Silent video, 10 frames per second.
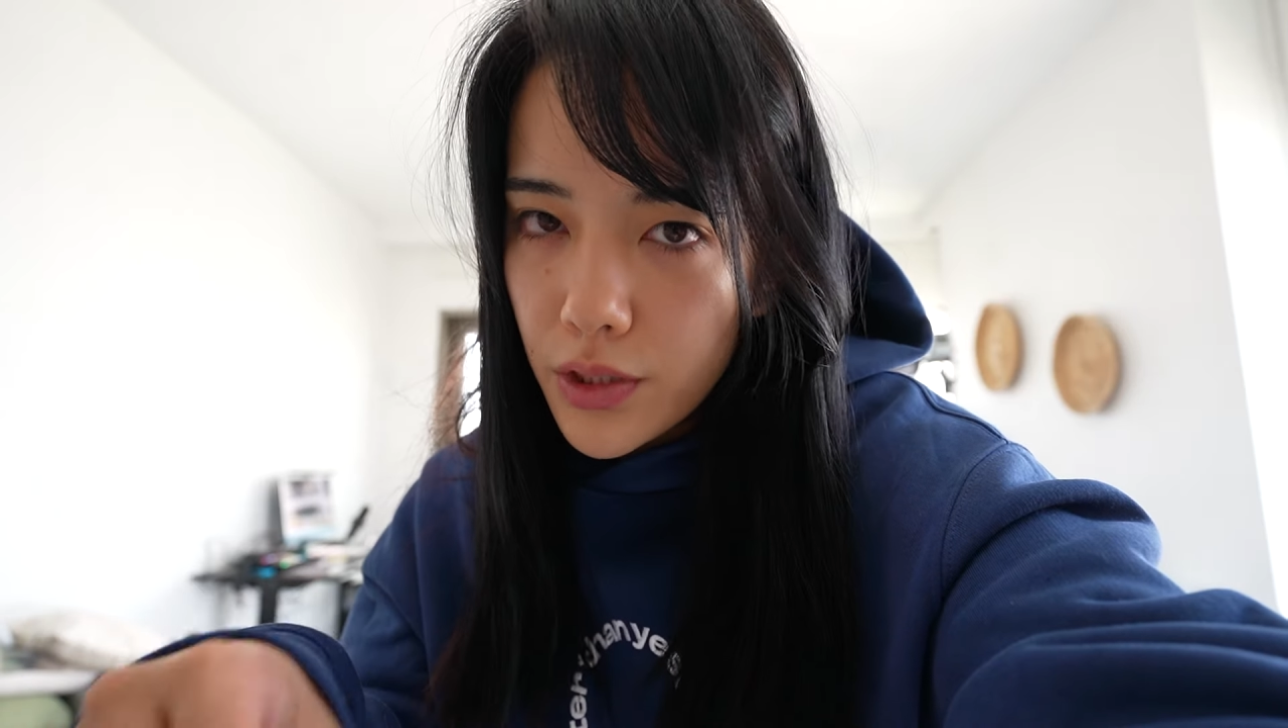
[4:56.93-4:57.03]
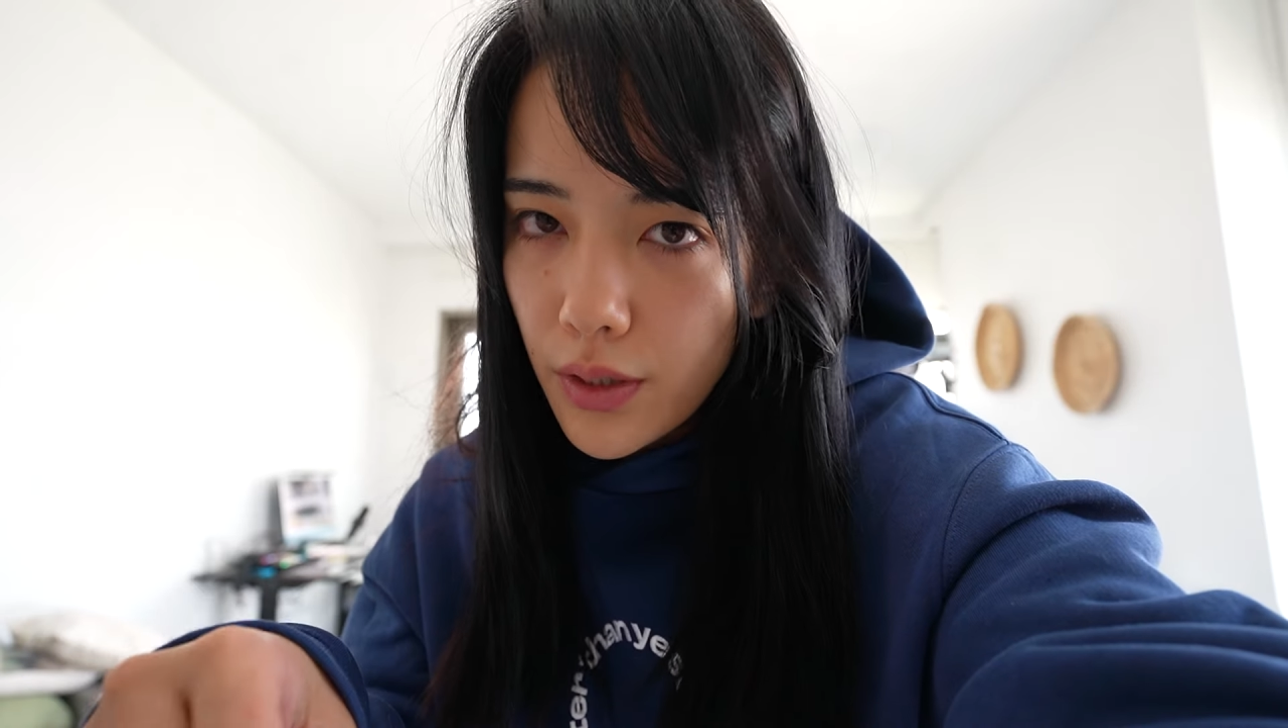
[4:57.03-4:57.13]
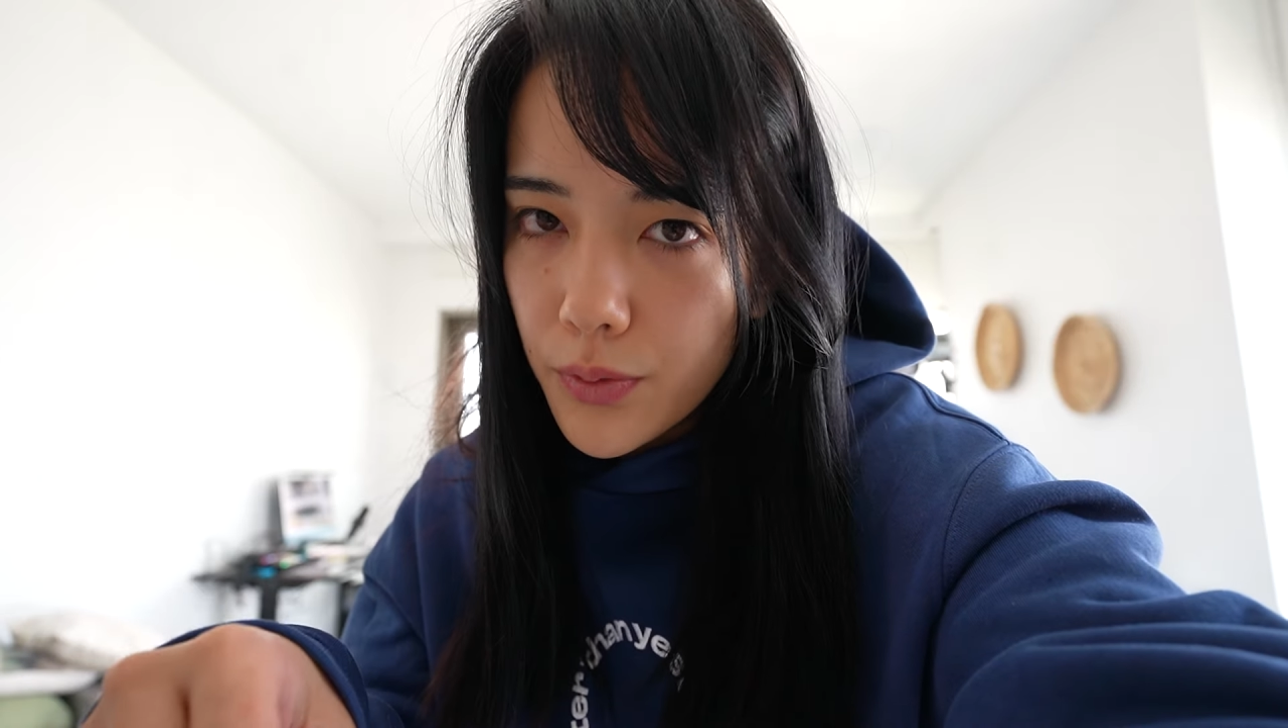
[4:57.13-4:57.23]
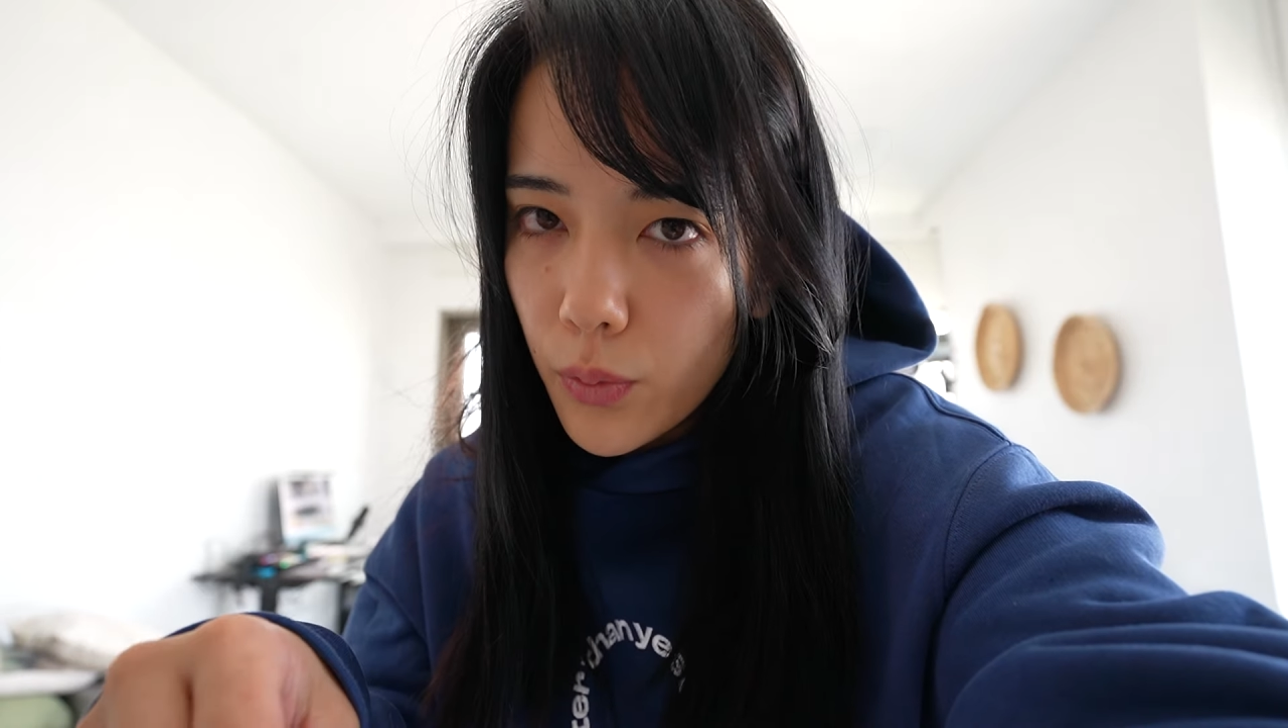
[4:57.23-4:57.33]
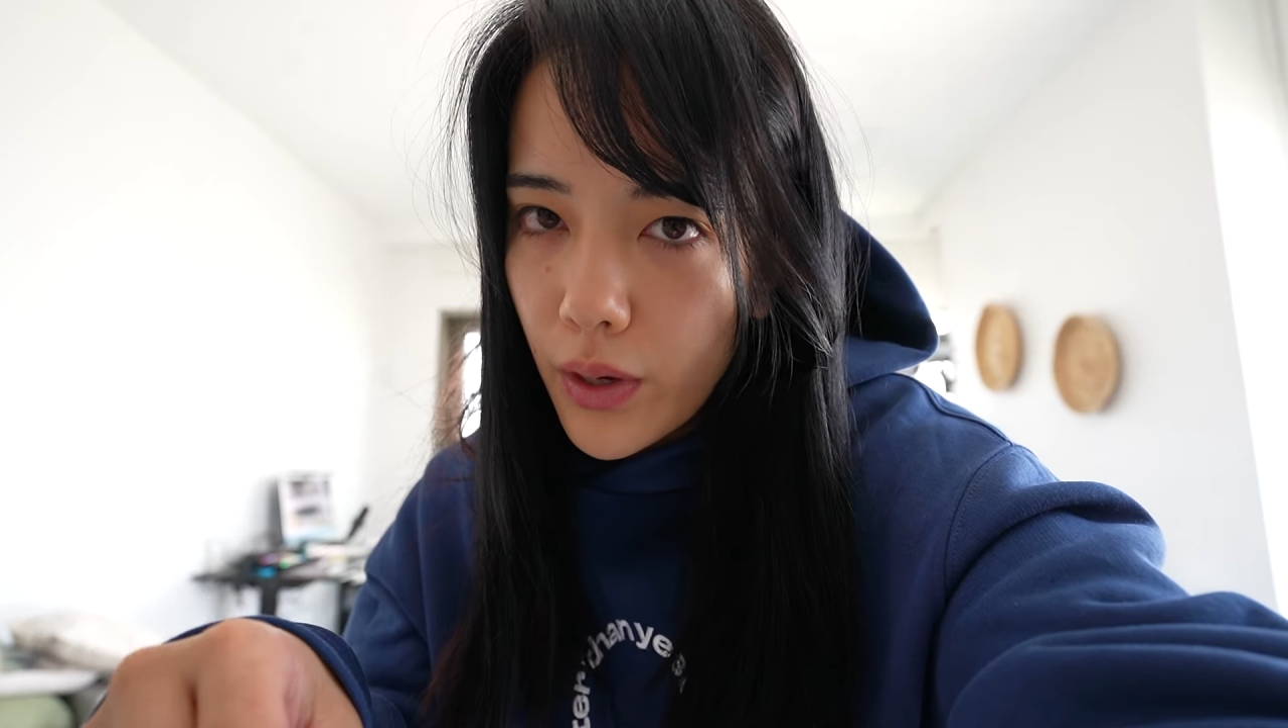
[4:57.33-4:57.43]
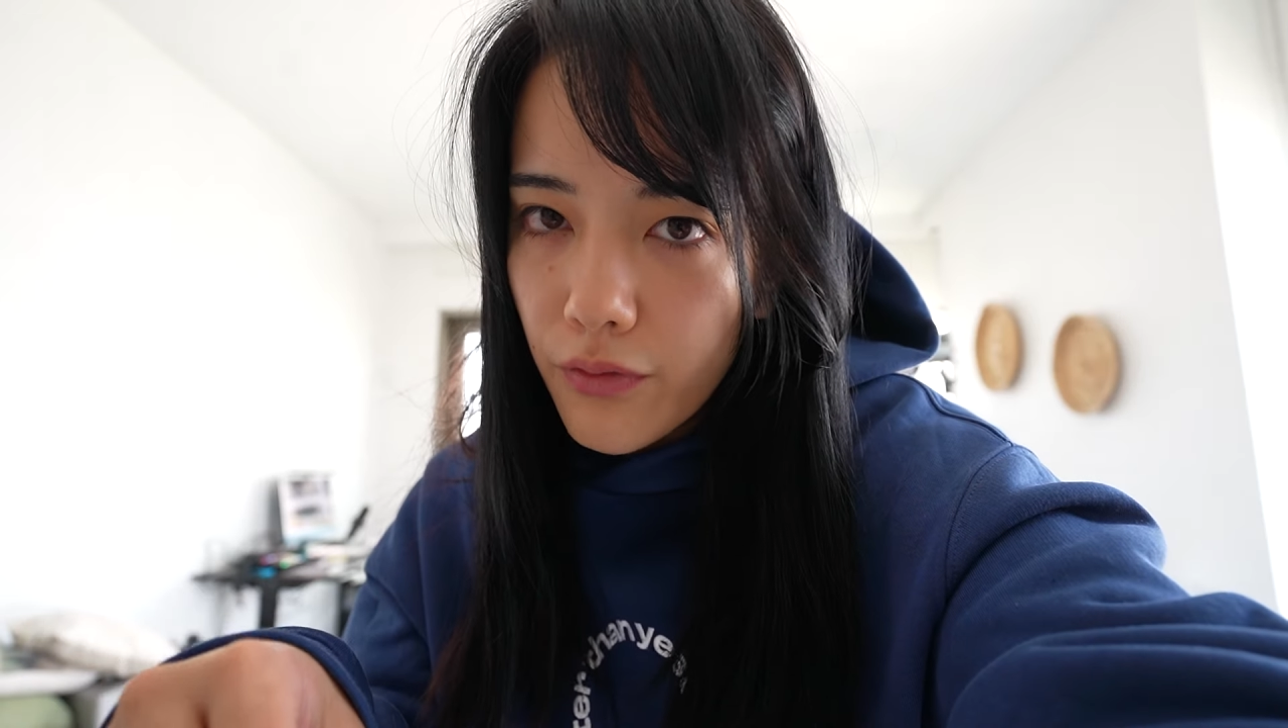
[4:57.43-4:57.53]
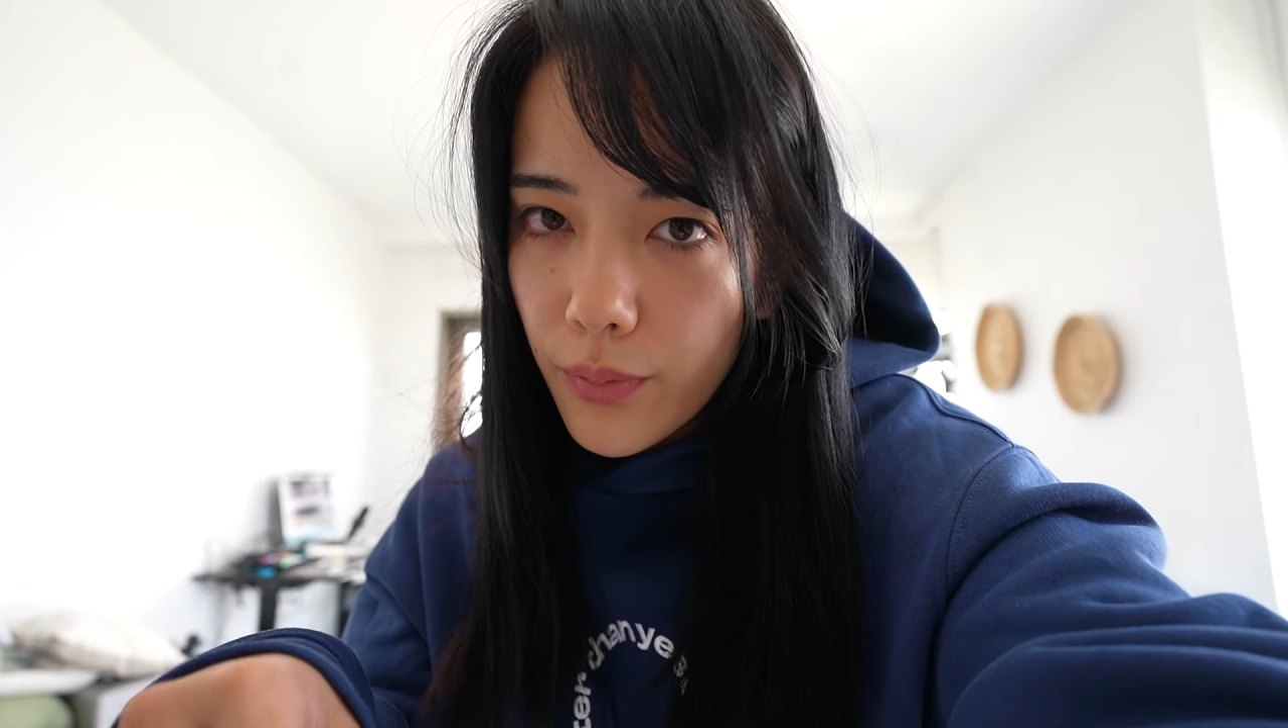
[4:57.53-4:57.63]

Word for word: stops away